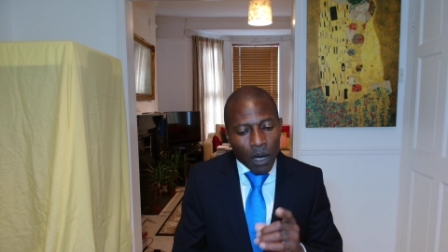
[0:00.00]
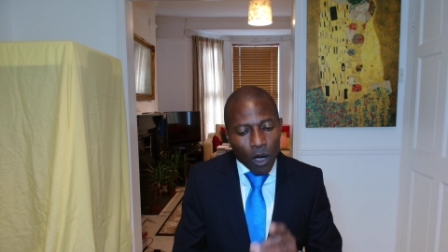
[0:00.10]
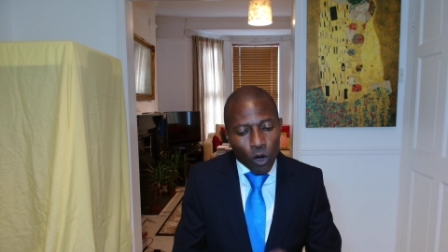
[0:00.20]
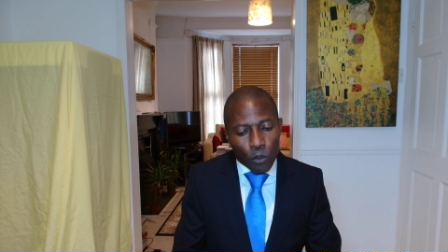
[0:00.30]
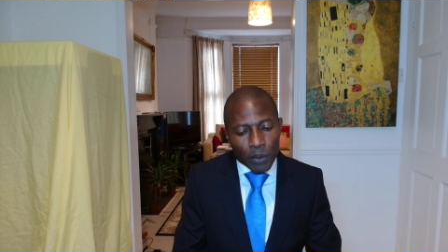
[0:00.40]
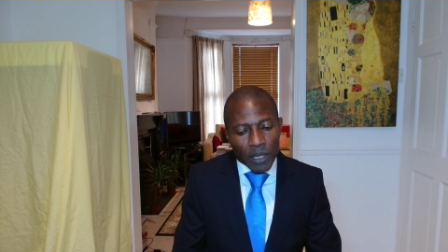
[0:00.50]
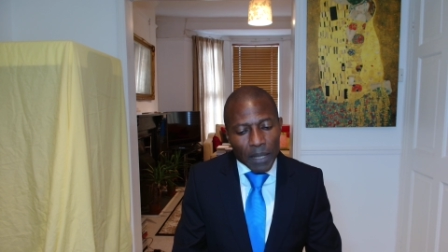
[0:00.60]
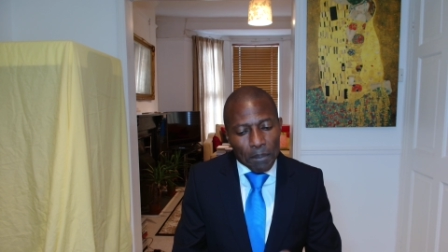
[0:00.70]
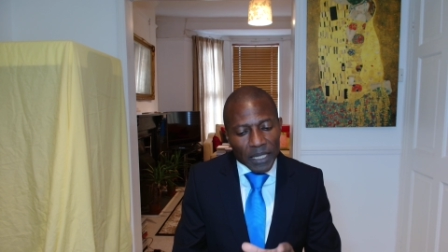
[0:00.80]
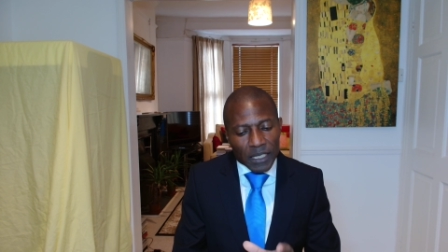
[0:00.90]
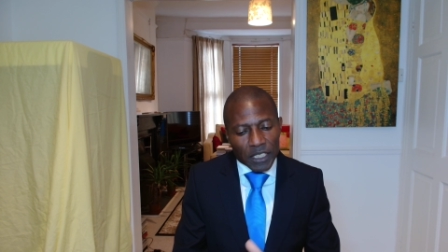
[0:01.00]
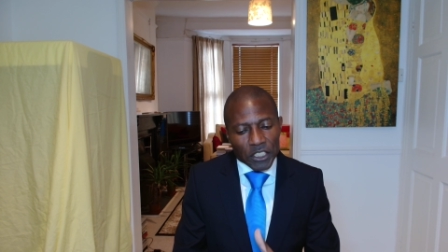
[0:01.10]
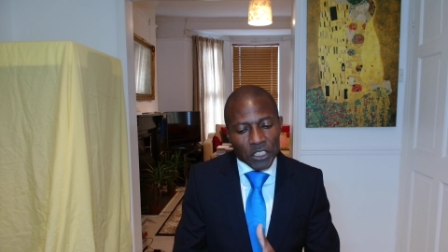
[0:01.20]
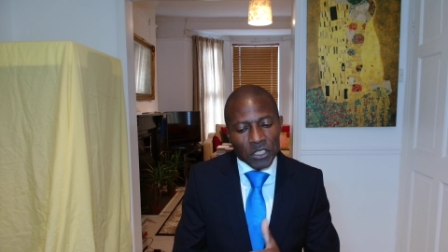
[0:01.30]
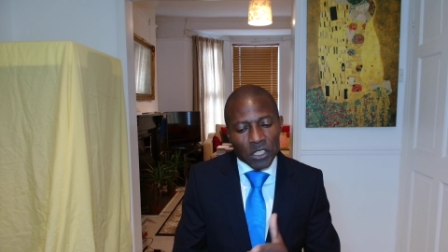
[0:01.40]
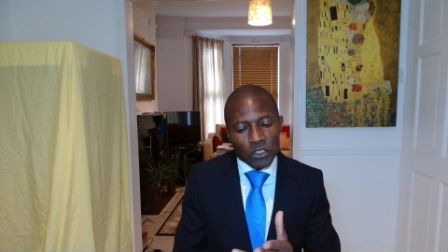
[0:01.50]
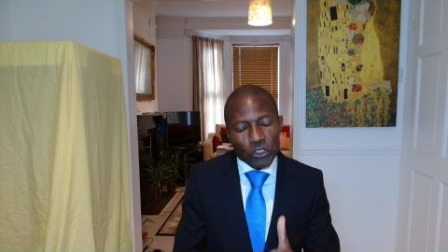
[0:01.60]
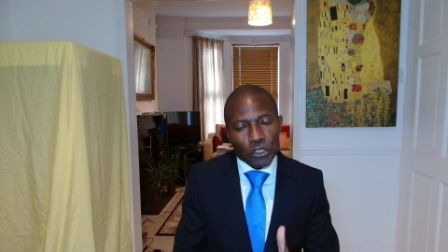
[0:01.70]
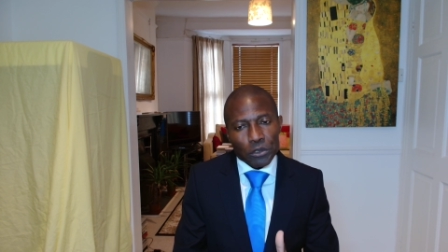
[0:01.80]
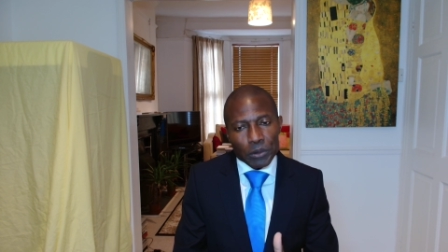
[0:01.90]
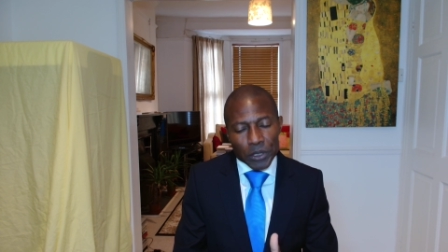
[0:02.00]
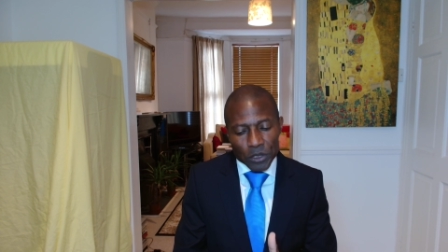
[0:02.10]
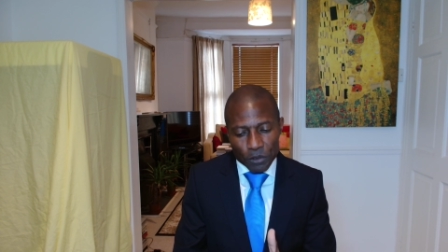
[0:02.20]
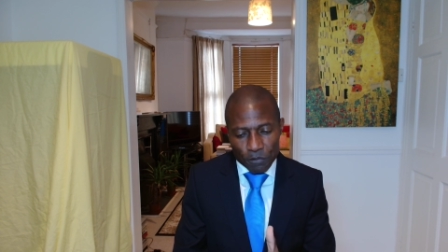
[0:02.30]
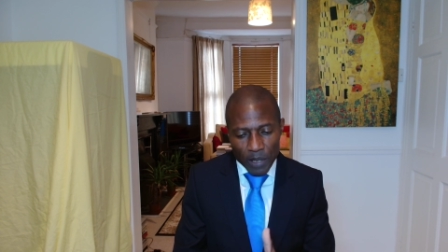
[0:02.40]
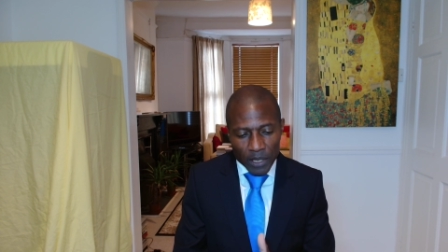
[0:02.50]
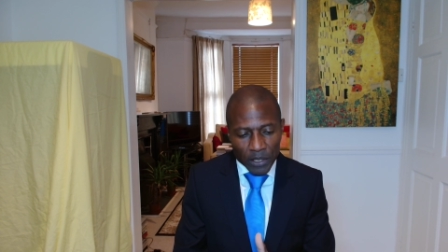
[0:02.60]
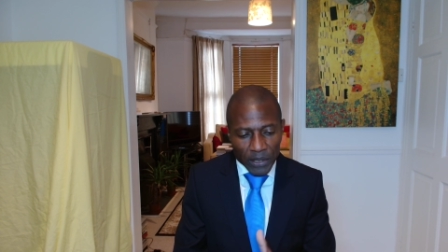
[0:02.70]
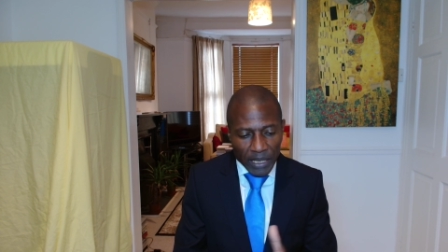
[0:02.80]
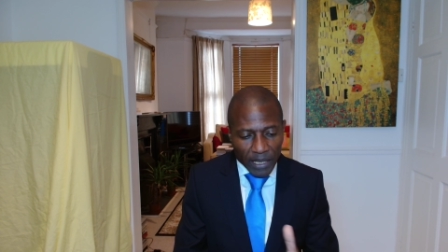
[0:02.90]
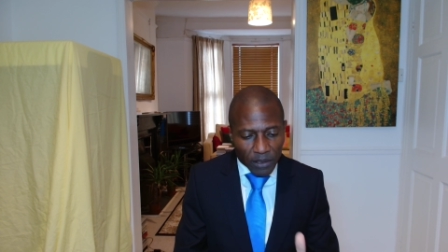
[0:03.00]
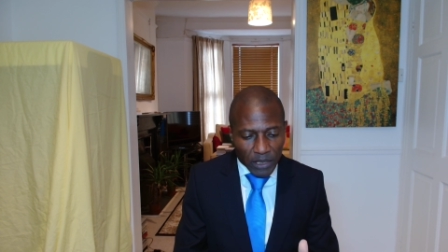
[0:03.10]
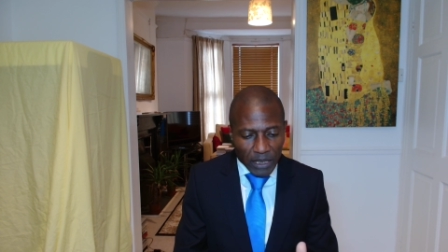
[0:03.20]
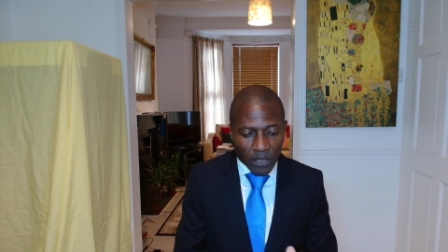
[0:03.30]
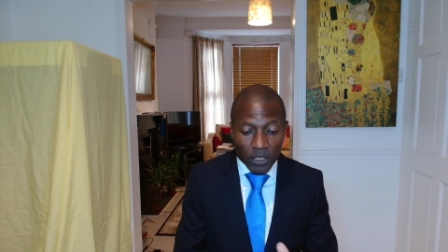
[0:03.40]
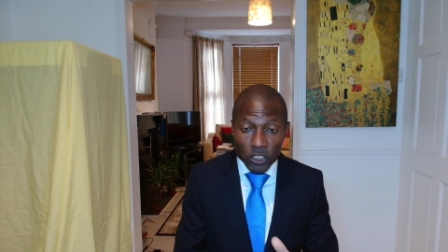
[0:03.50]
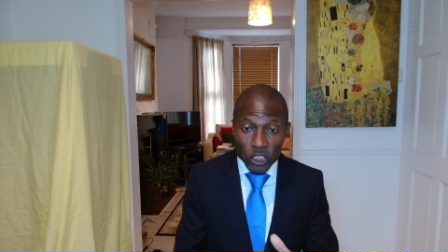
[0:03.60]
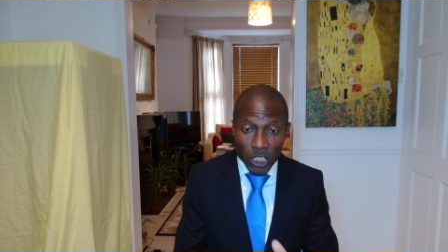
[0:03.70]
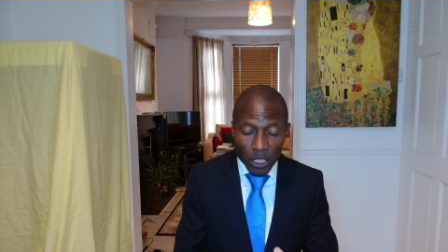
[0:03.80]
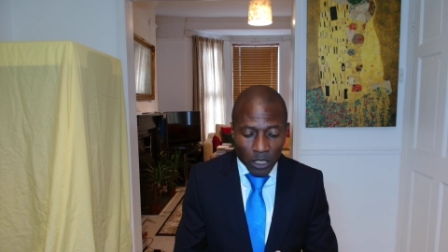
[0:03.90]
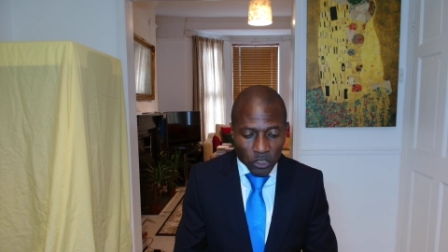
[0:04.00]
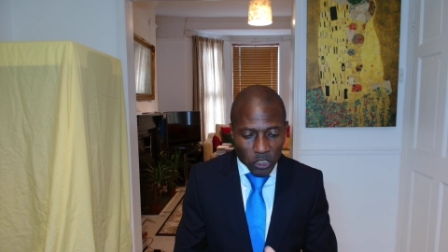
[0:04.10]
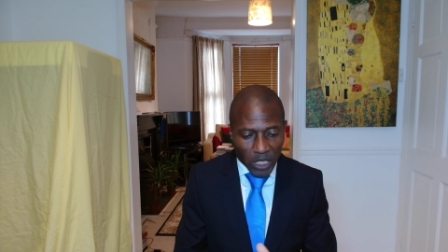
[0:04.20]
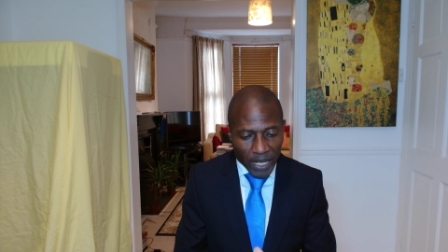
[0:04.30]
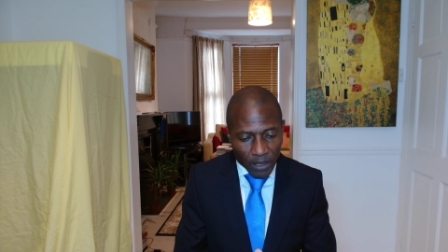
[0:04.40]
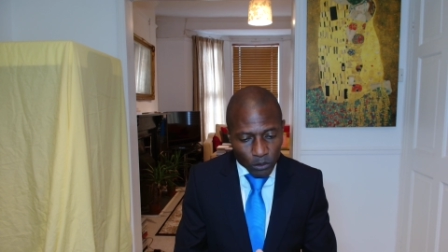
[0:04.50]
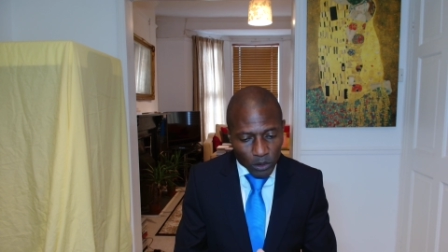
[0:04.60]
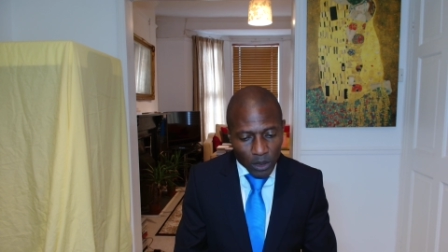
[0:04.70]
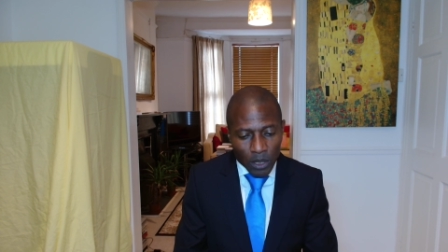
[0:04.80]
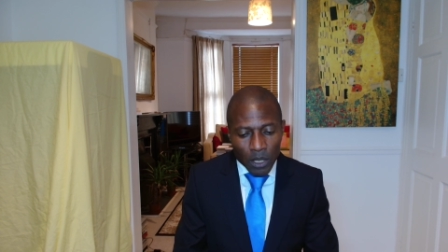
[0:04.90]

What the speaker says: Openly petitioned the jurors to find her guilty on the charged count